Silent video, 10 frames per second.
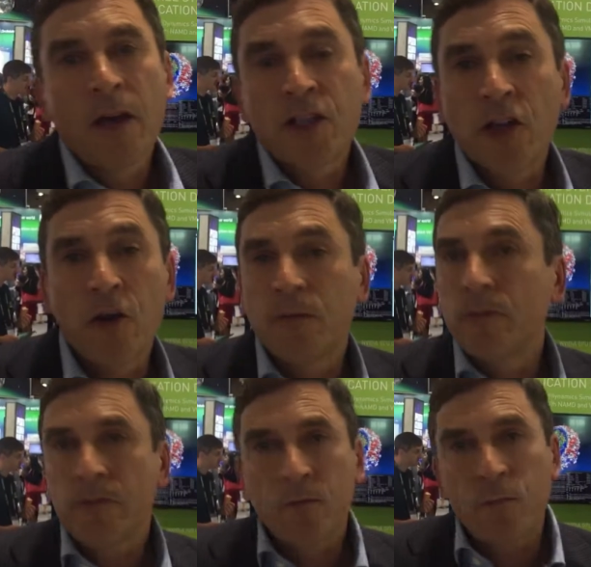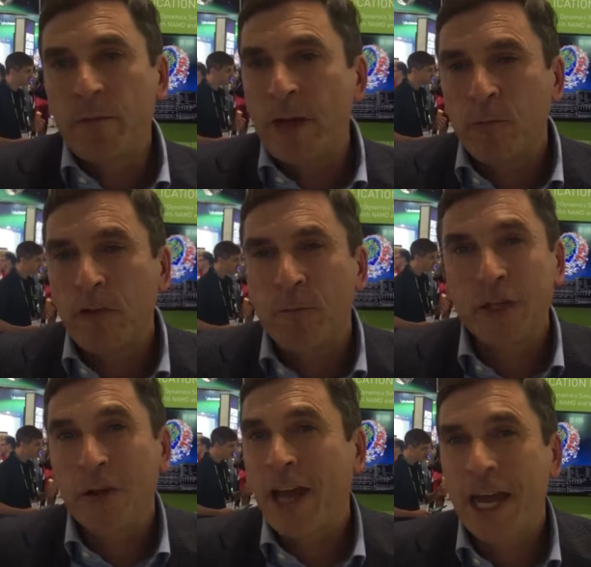So we've been
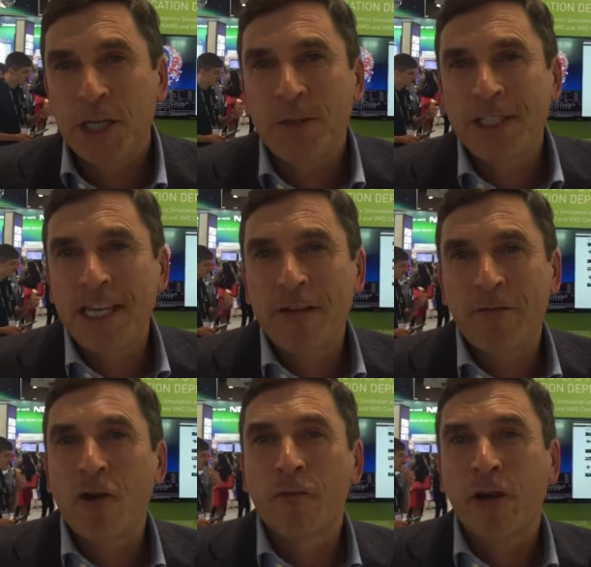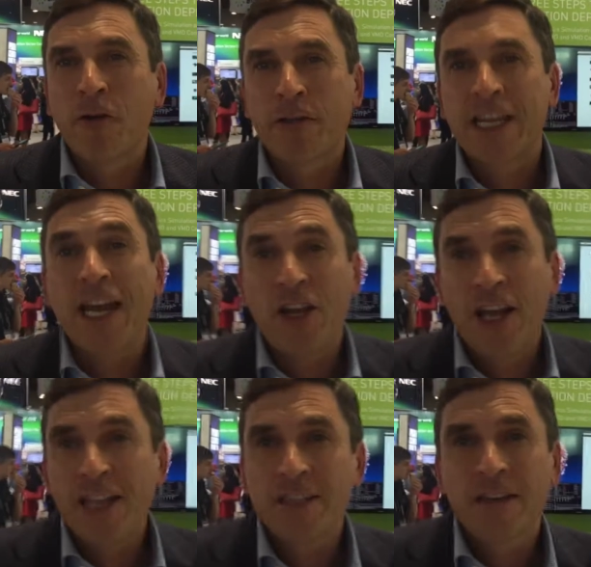doing HPC for over 10
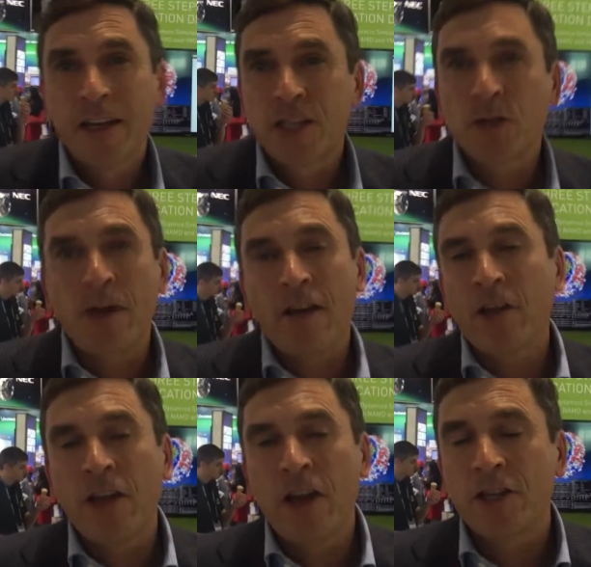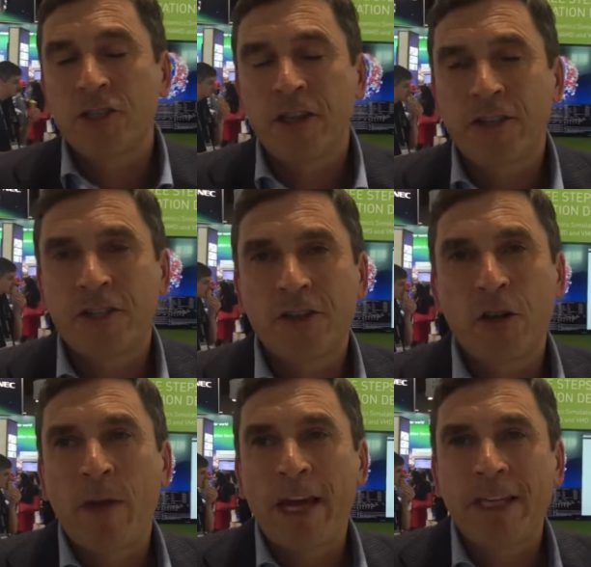years. Yep. So we have a large
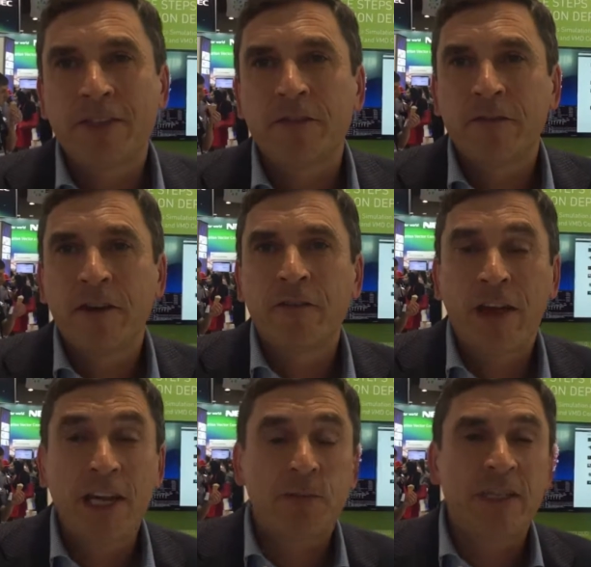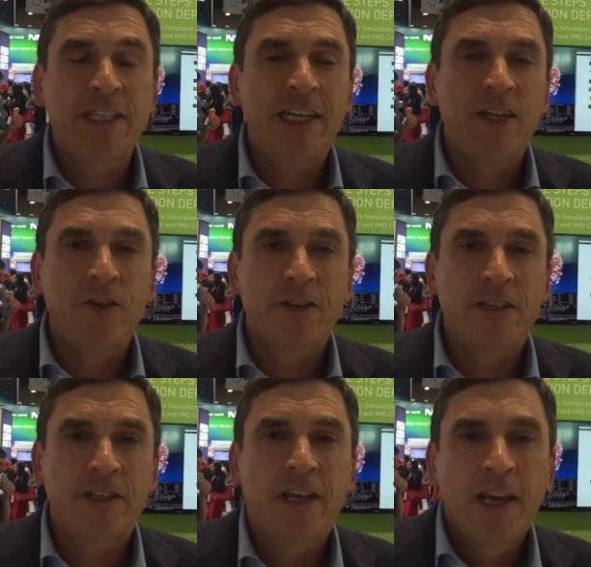install base of HPC
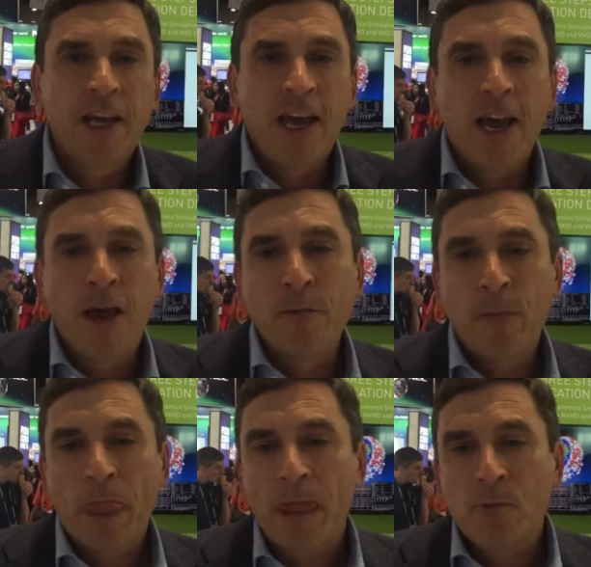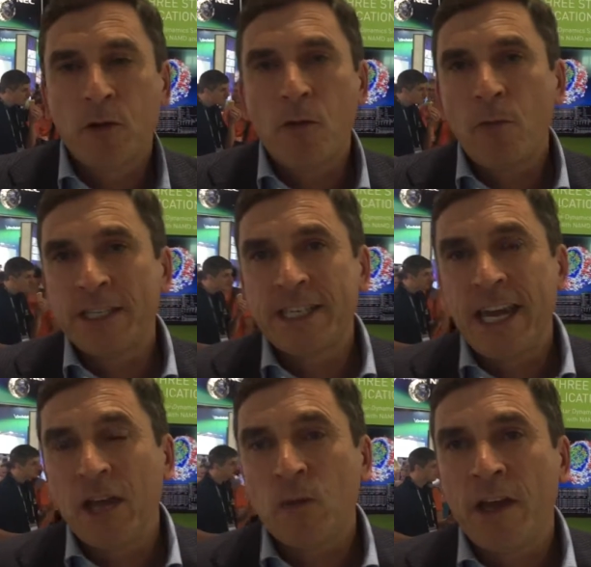users. But what we're
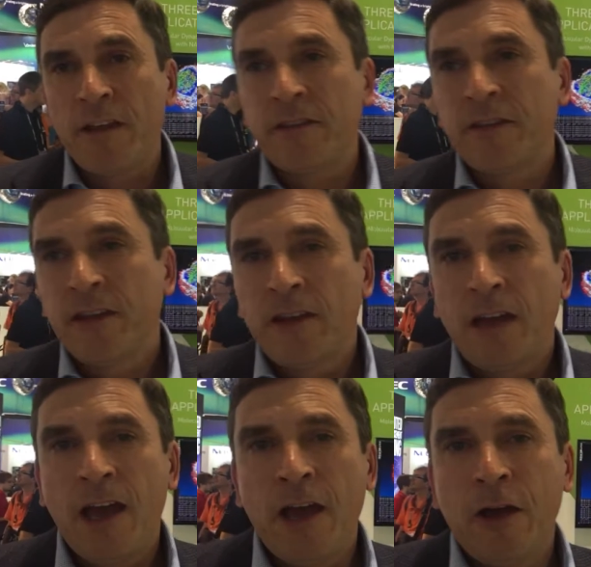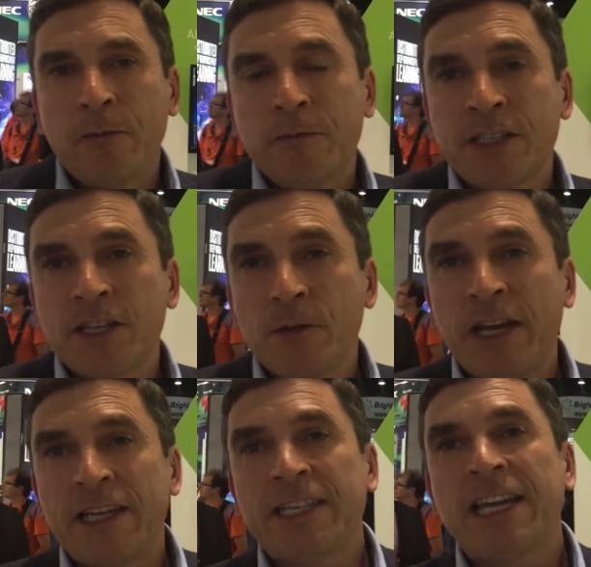seeing with
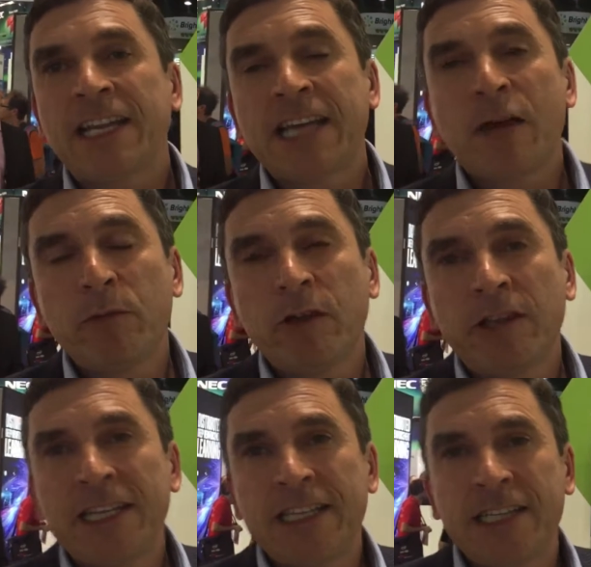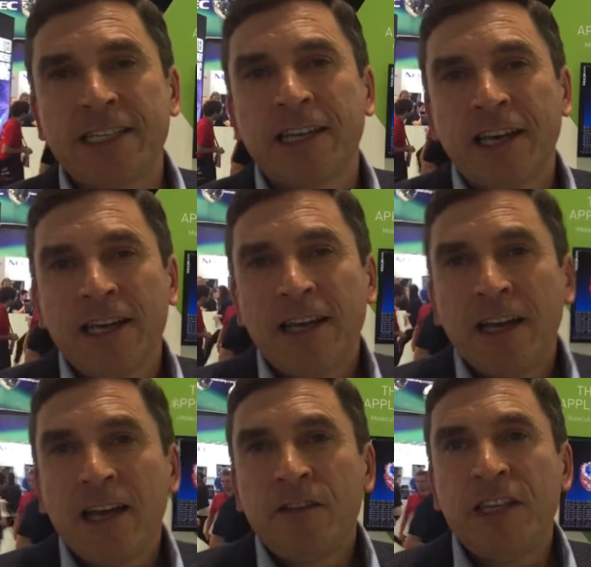Summit as an example, this is
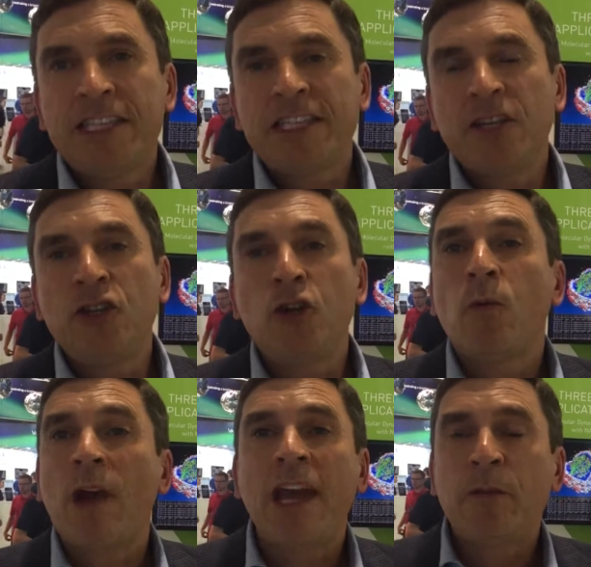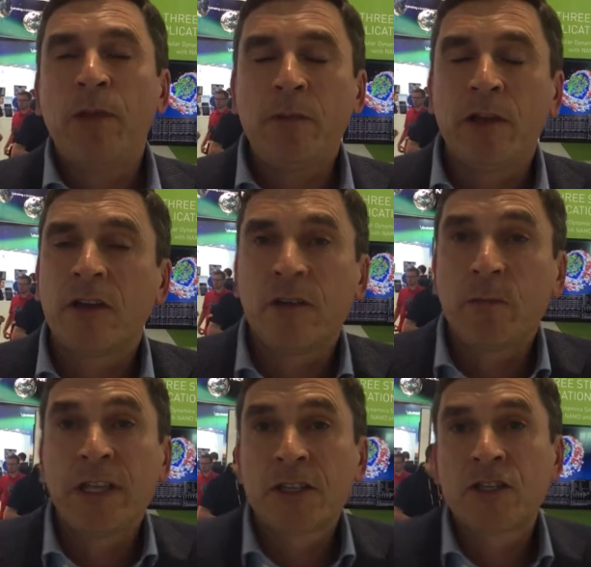the new way people are going
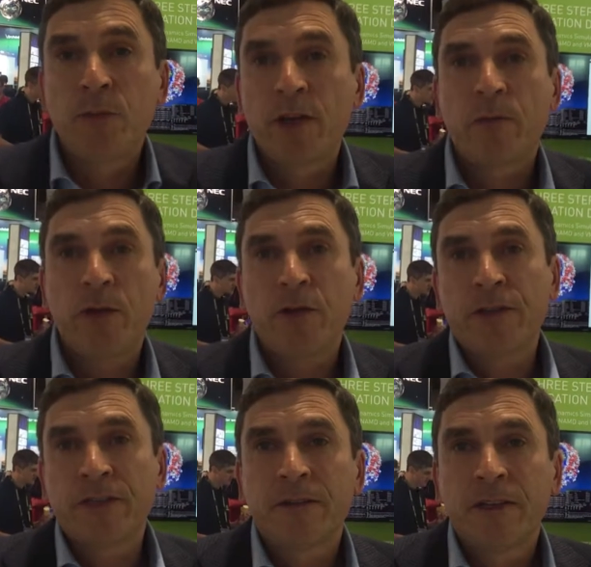to build supercomputers.